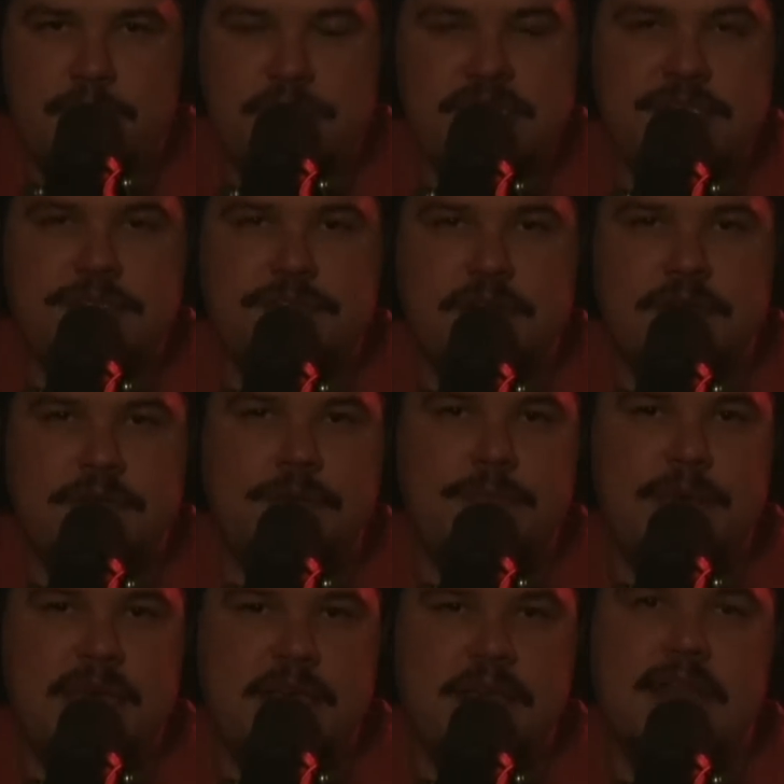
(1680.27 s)
Police struggled to
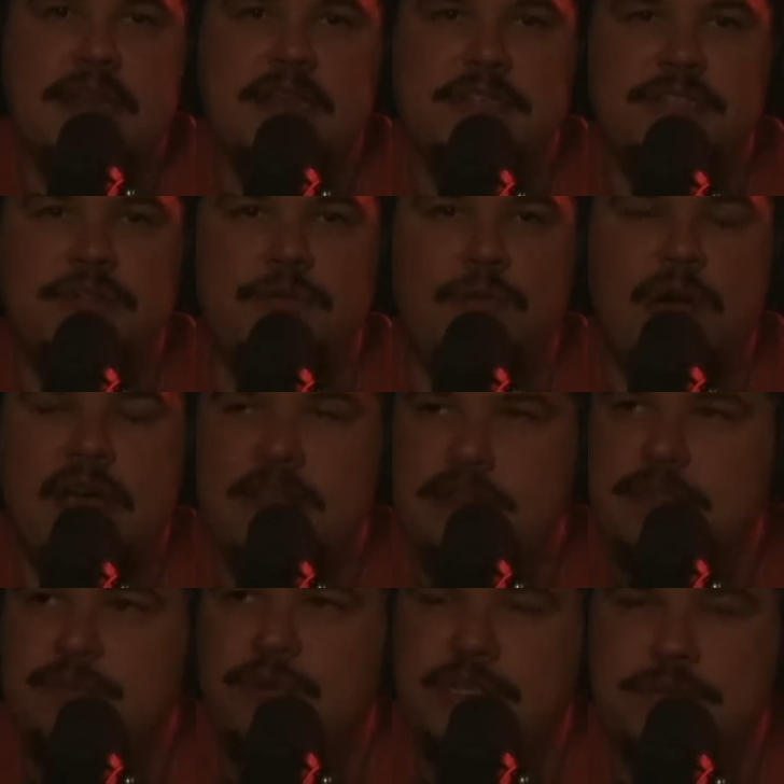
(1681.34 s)
make a connection to why
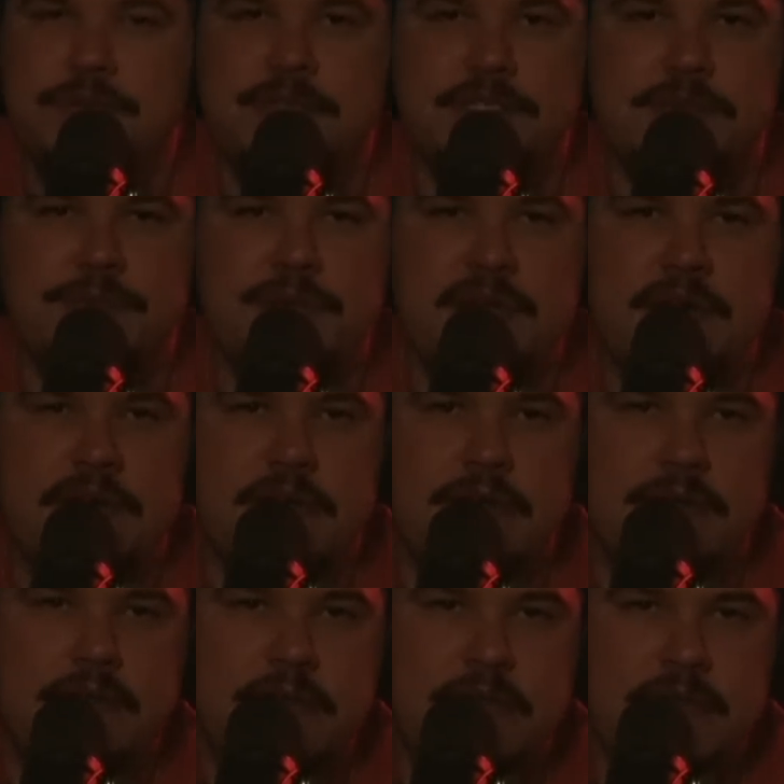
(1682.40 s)
these boys were
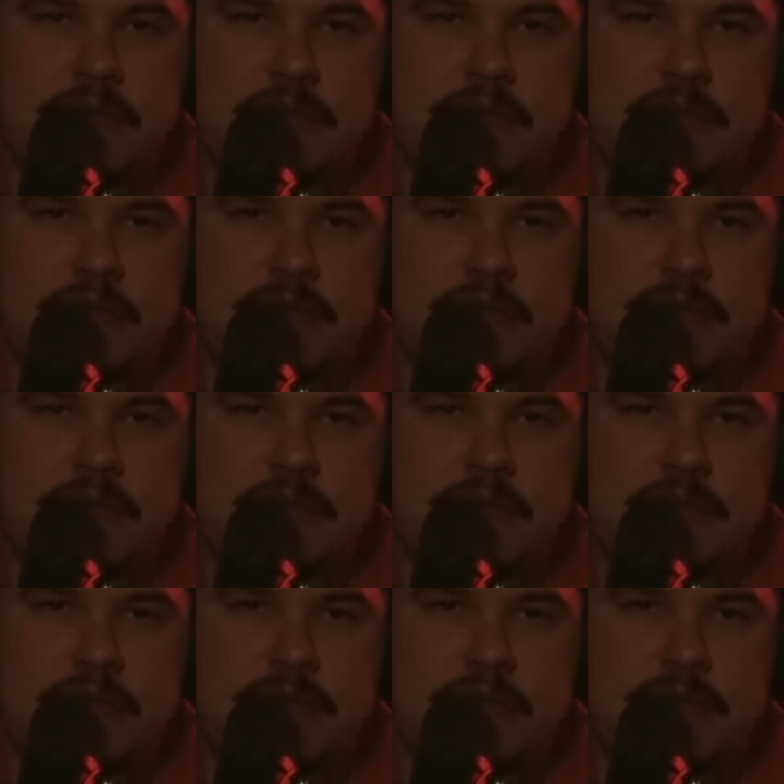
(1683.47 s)
disappearing,